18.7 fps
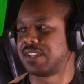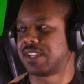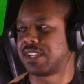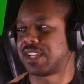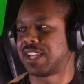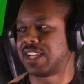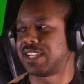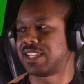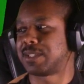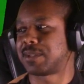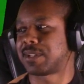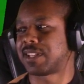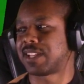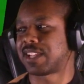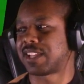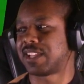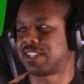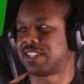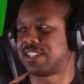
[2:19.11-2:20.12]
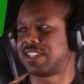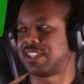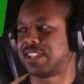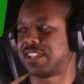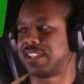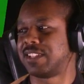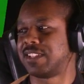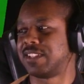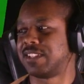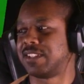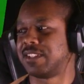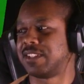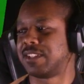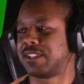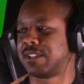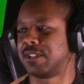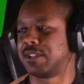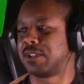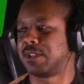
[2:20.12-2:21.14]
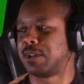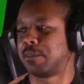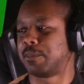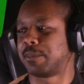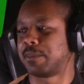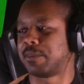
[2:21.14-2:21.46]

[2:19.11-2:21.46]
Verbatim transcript: Can I just click on the sun? Nope.